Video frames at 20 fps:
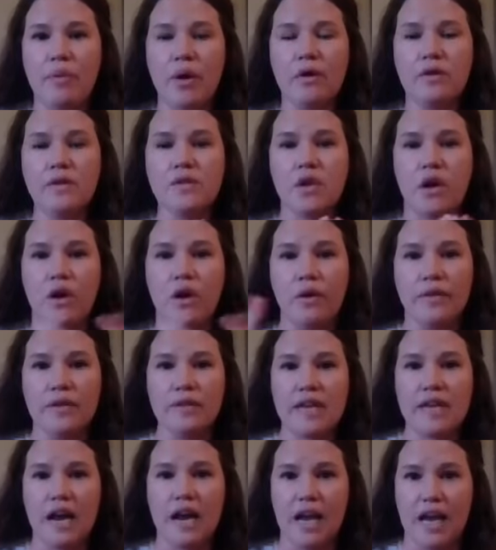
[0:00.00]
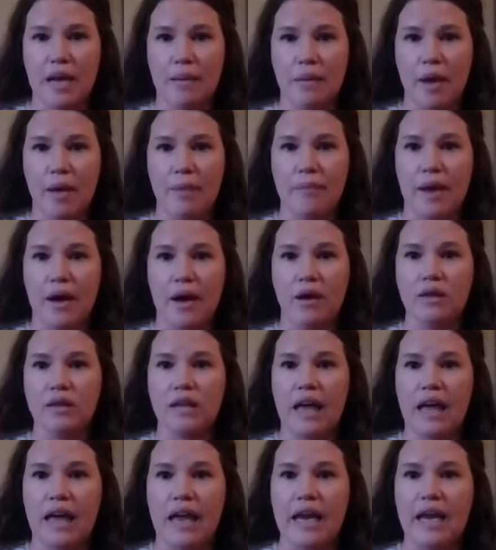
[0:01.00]
post all the time about
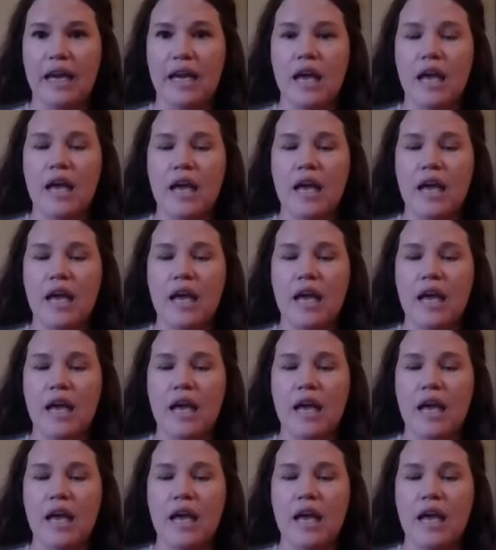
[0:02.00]
like,